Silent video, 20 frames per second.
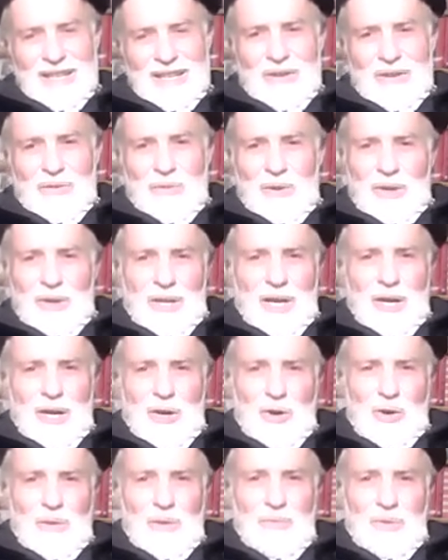Well, I
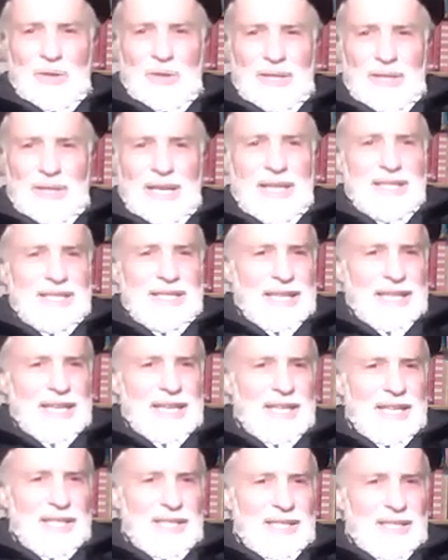hope that's the
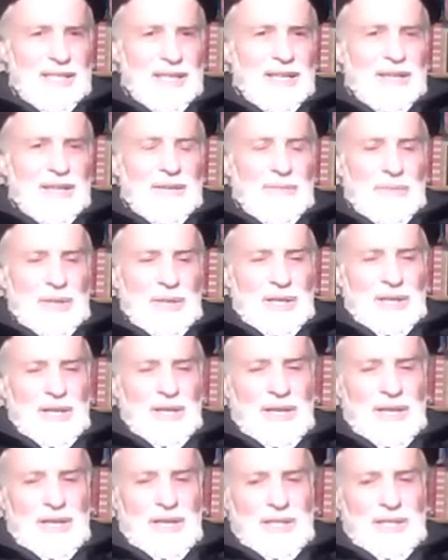case,
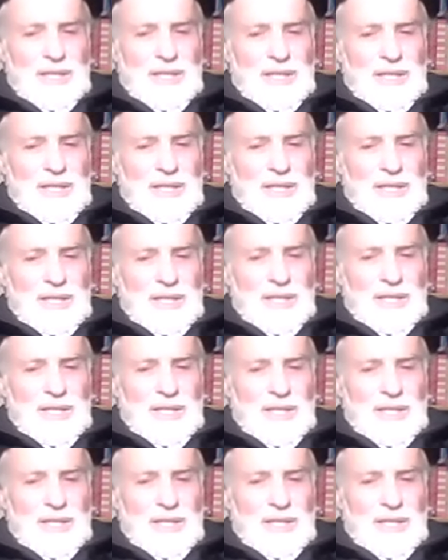because what happens,